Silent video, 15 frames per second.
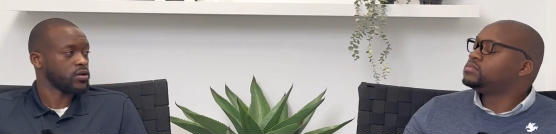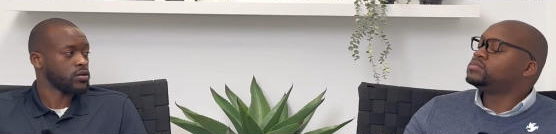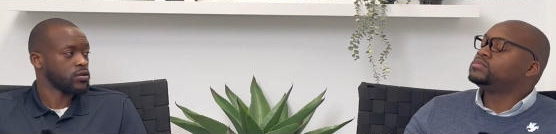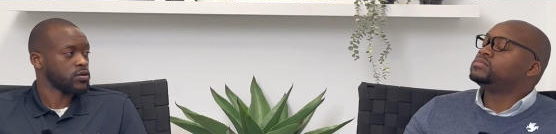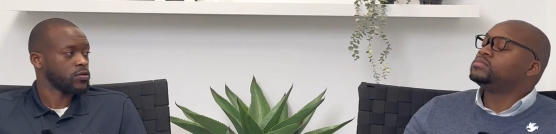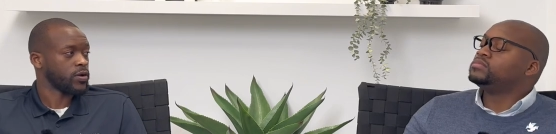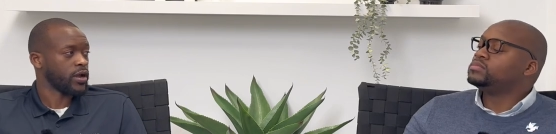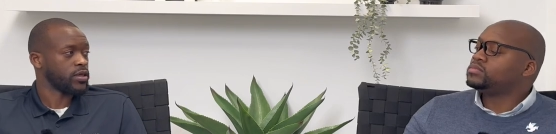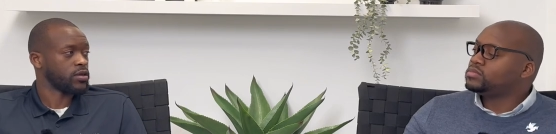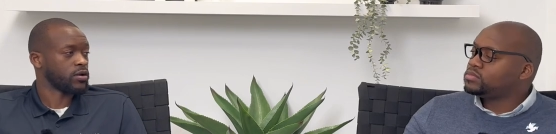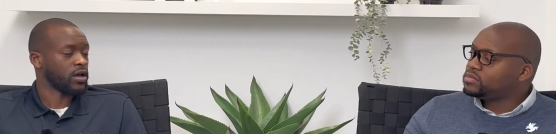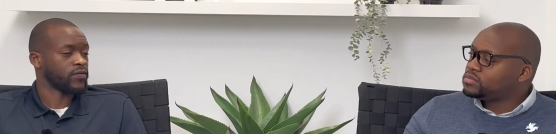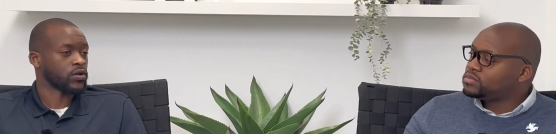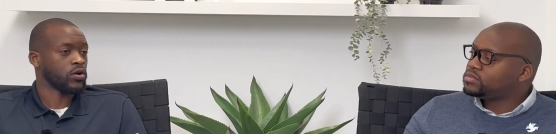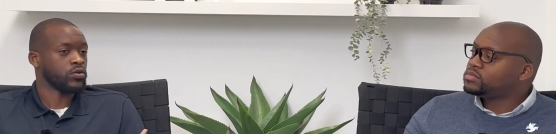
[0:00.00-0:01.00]
Speaker 1: Mm -hmm. Right. They don't
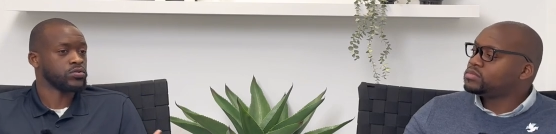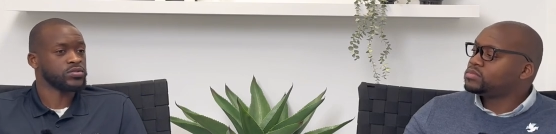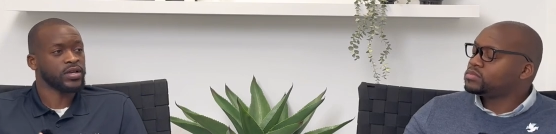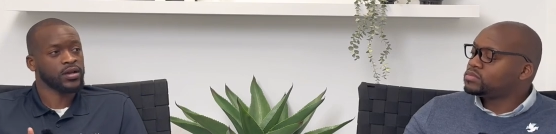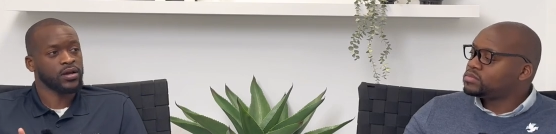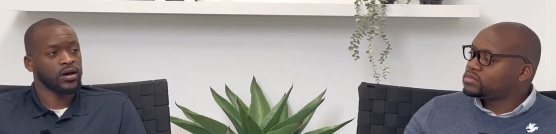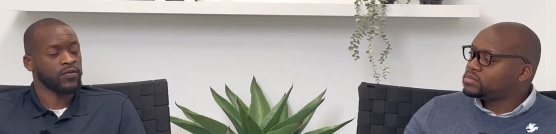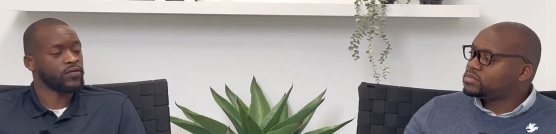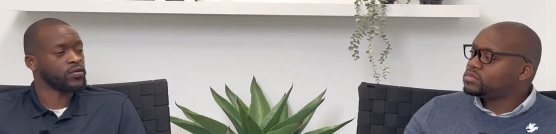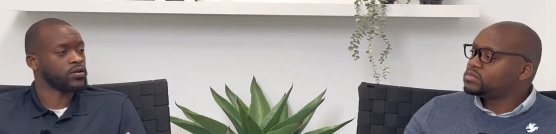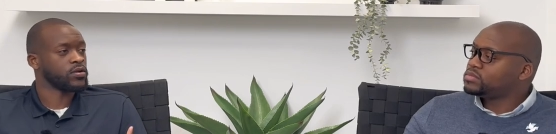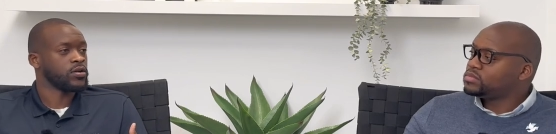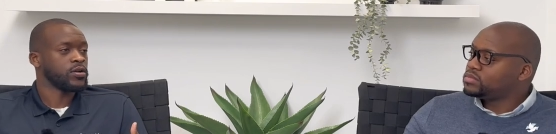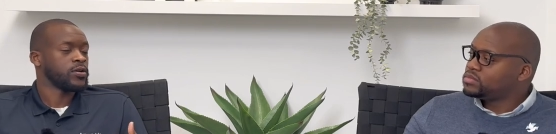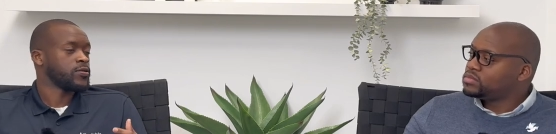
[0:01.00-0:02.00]
have codes that
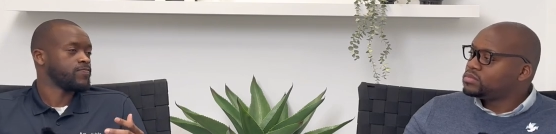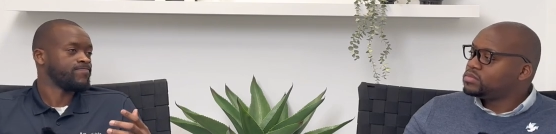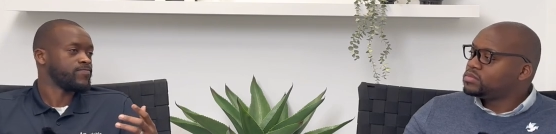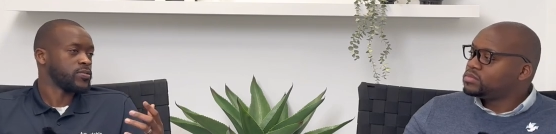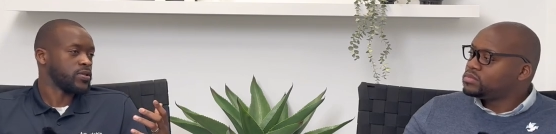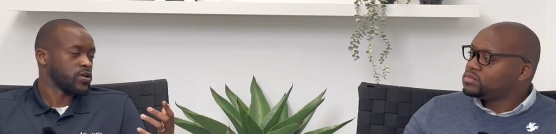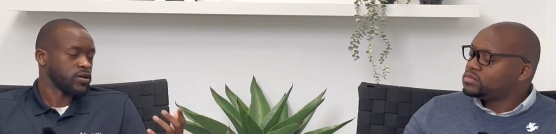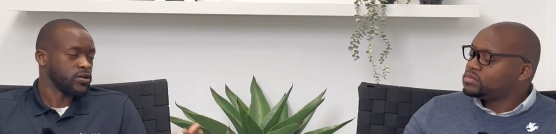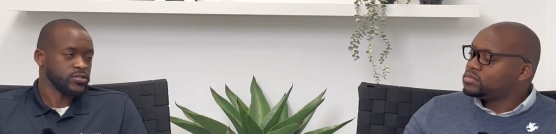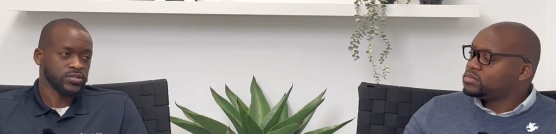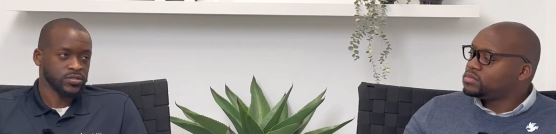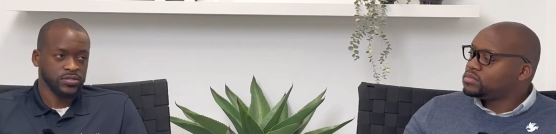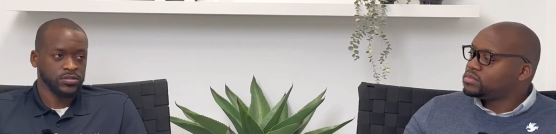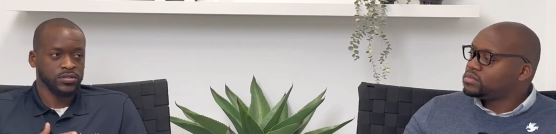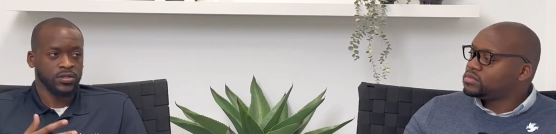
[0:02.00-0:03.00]
cover the
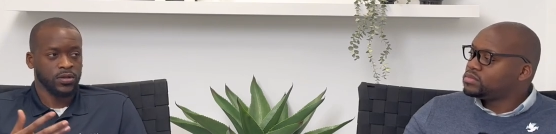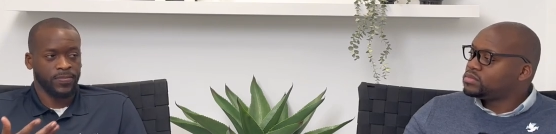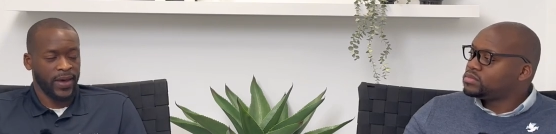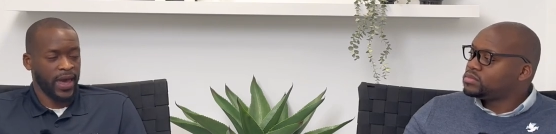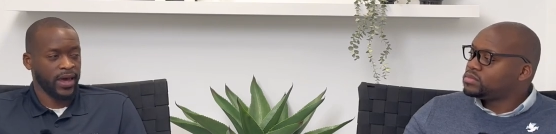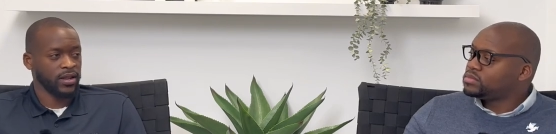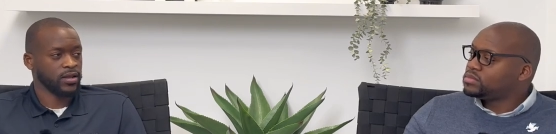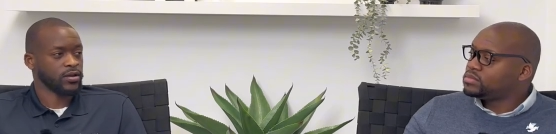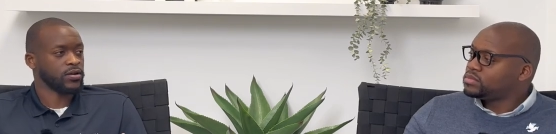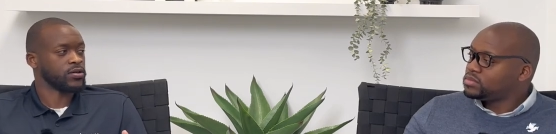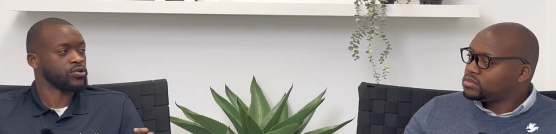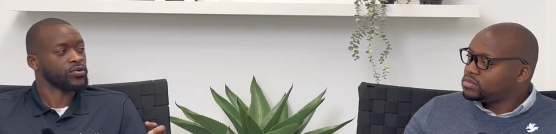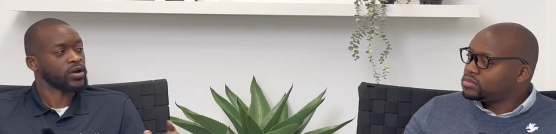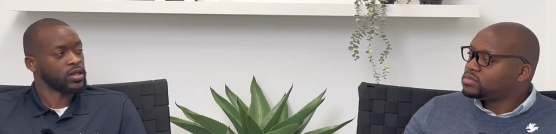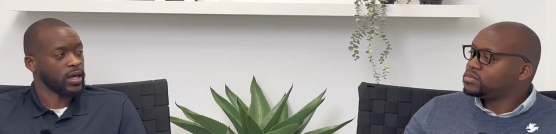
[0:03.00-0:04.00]
cushions or the padding or
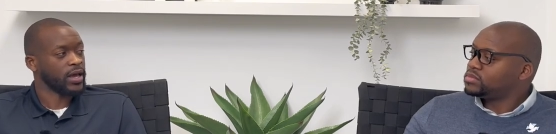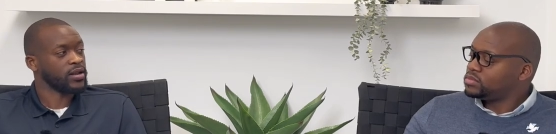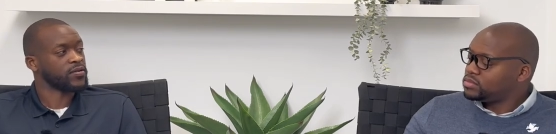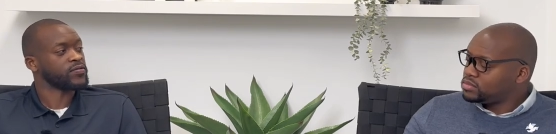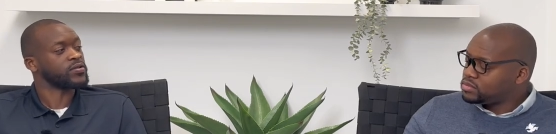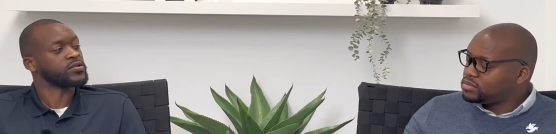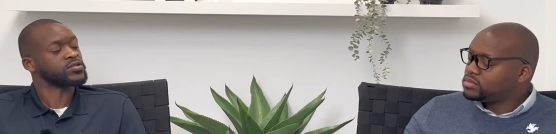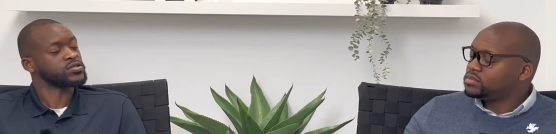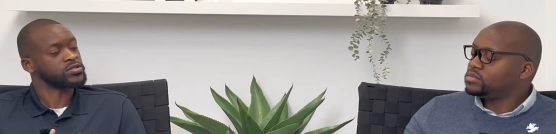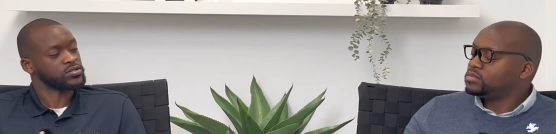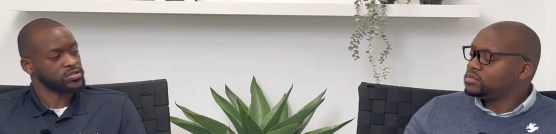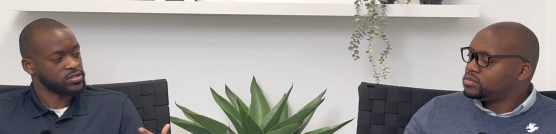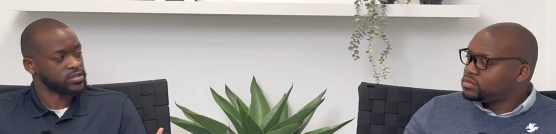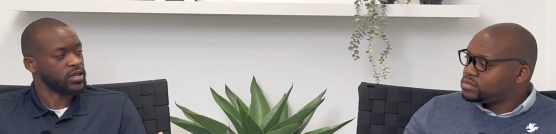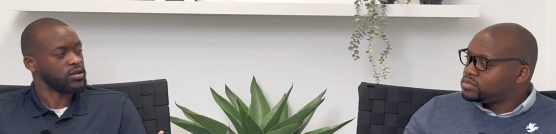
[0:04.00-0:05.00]
the reclining function or
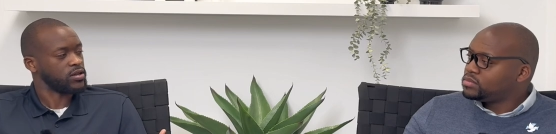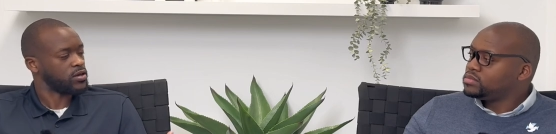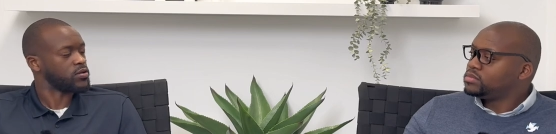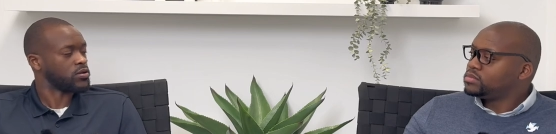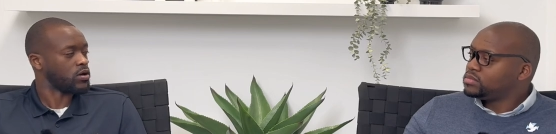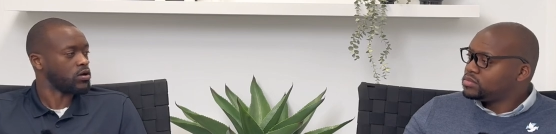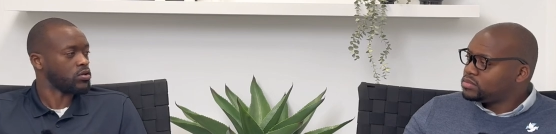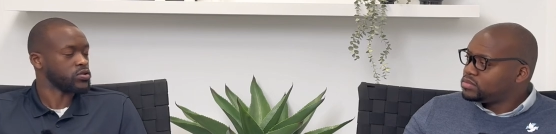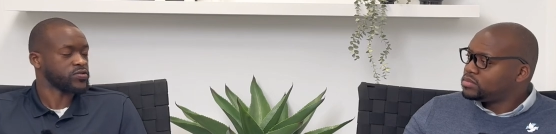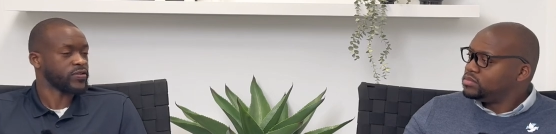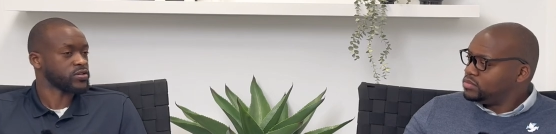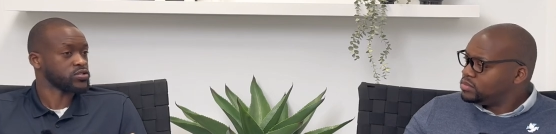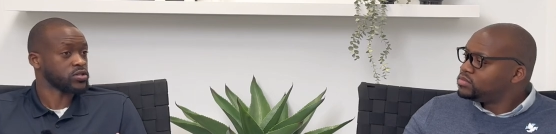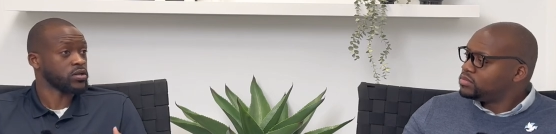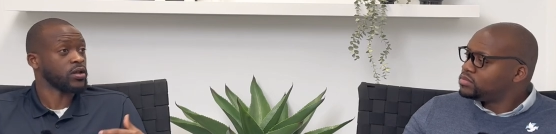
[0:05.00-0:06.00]
the stand, you know, all those
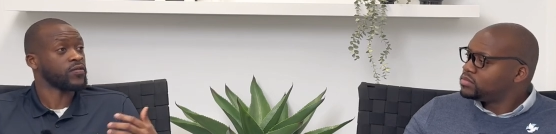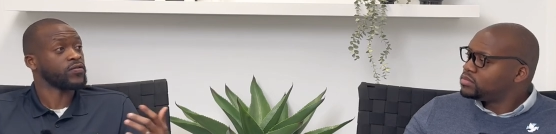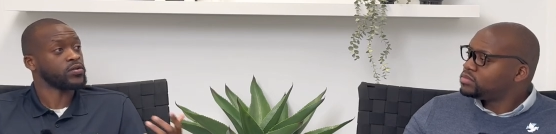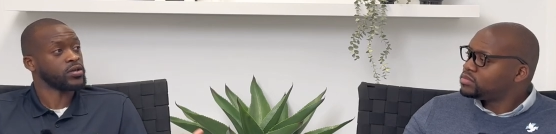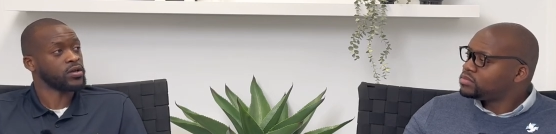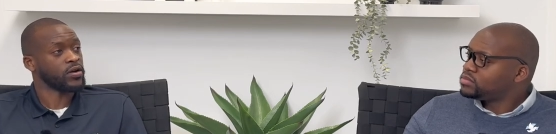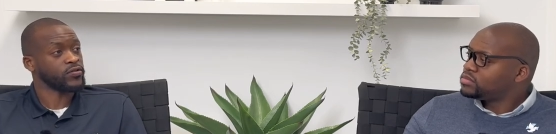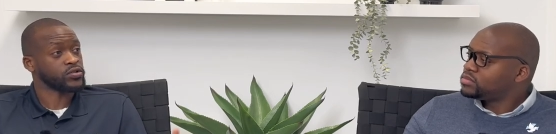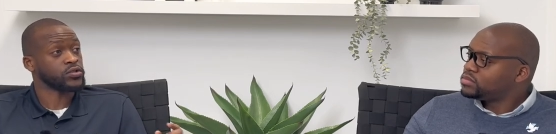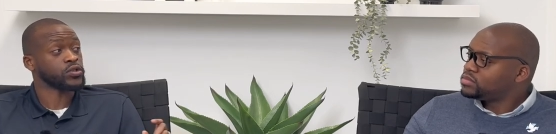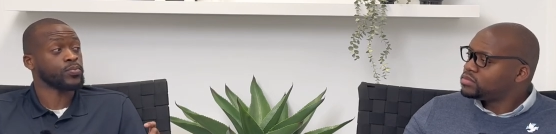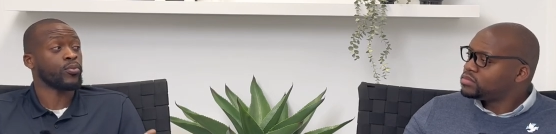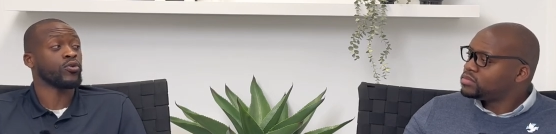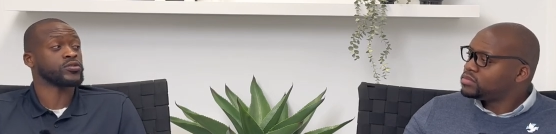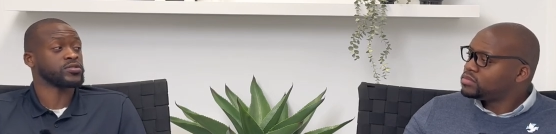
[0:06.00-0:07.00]
functions are not fully covered. So
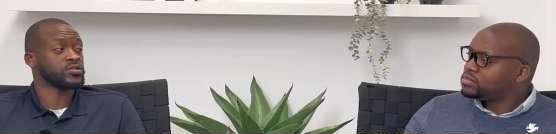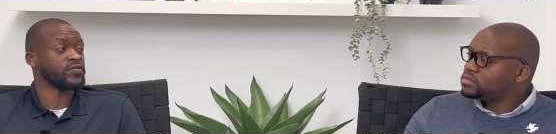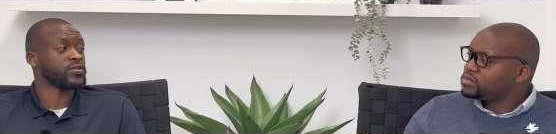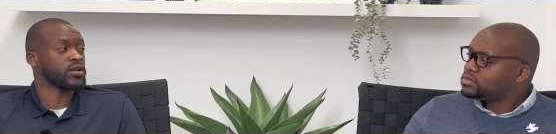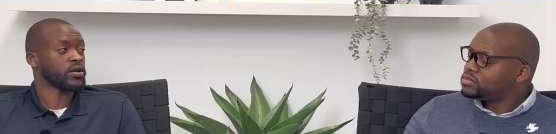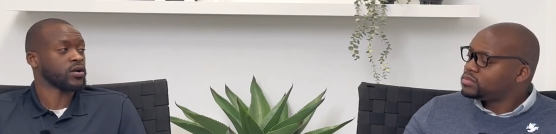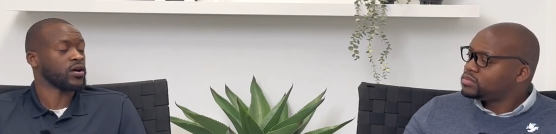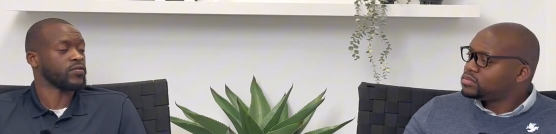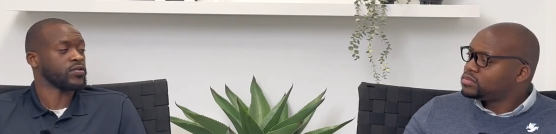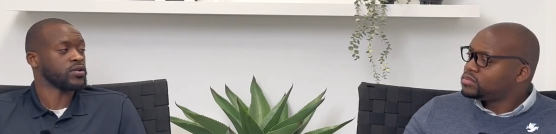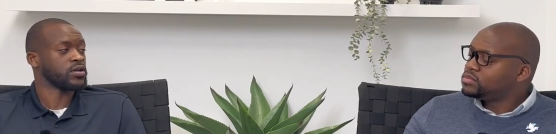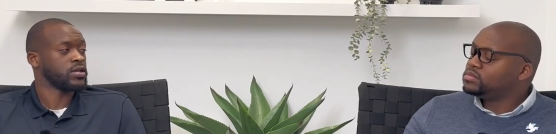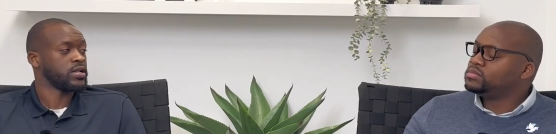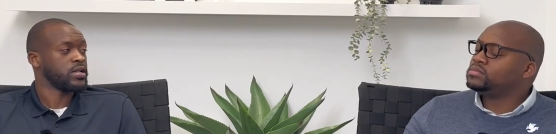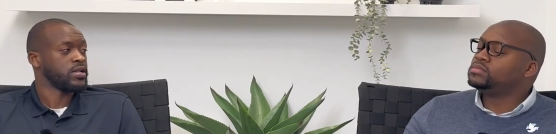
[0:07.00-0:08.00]
there's portions of it that are covered.
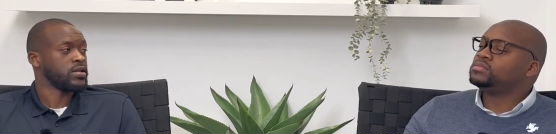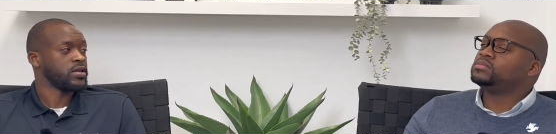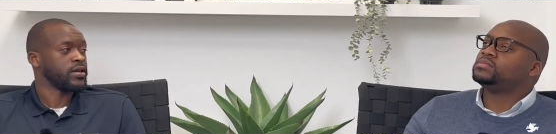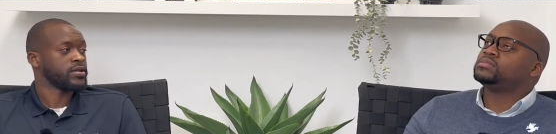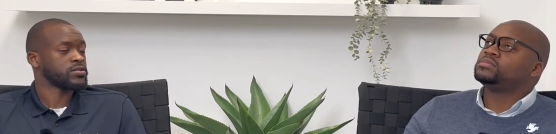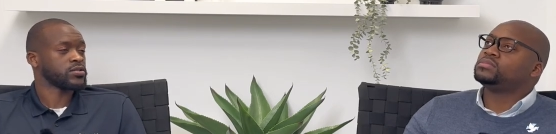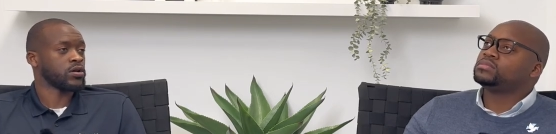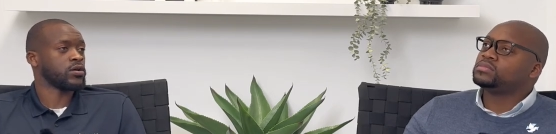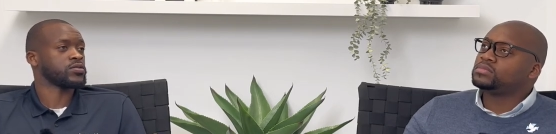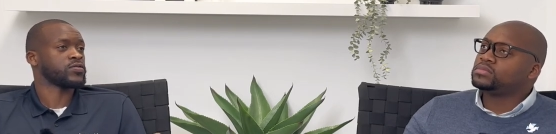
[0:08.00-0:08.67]
Hmm. So